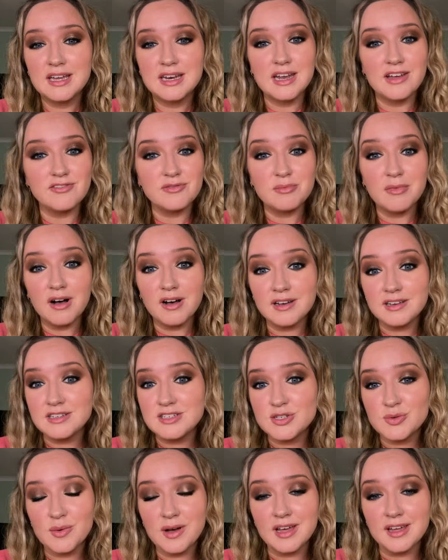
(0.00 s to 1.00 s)
Never
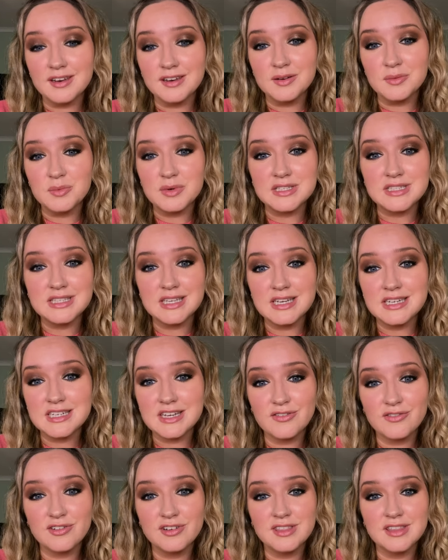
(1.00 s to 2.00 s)
mind when we see
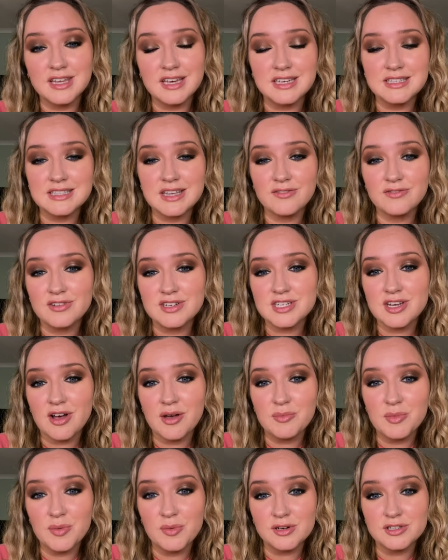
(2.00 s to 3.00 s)
different things every
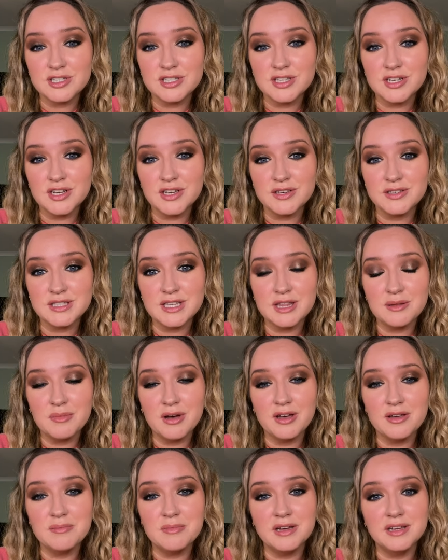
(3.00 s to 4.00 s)
time we watch the news at the
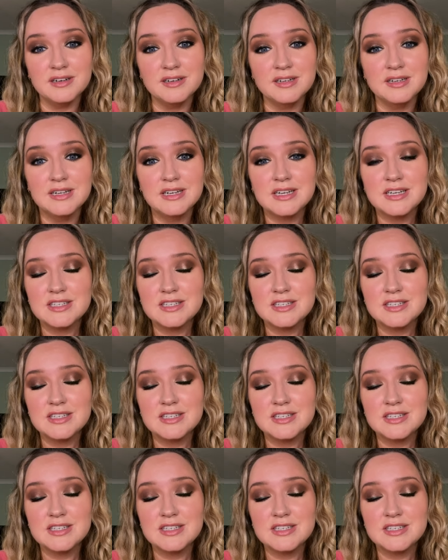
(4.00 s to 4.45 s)
moment.